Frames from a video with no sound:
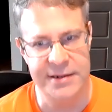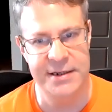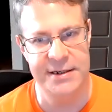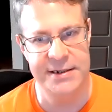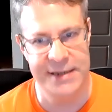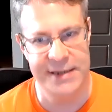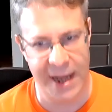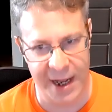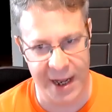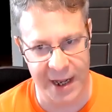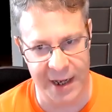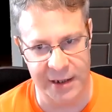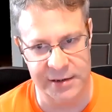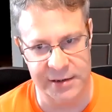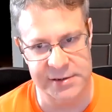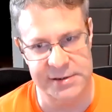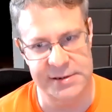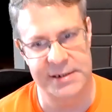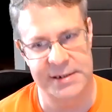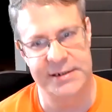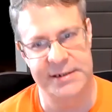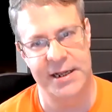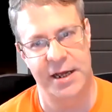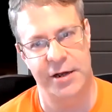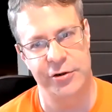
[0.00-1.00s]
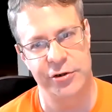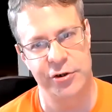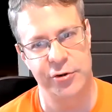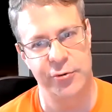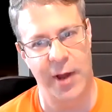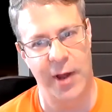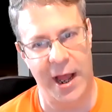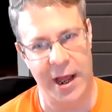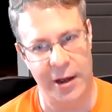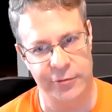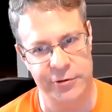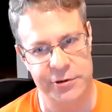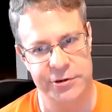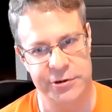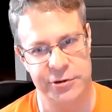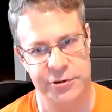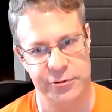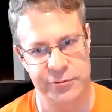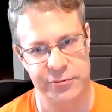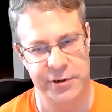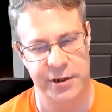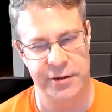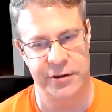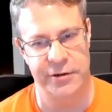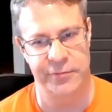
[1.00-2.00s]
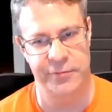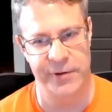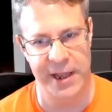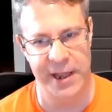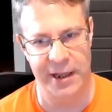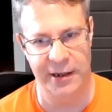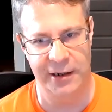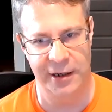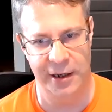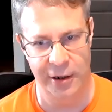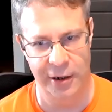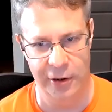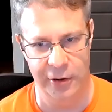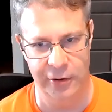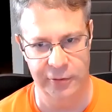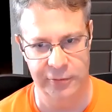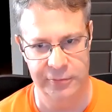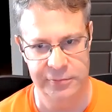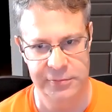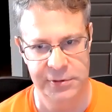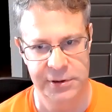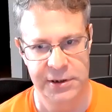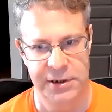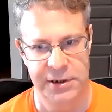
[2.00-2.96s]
the docs that tell you how to do the 3LO,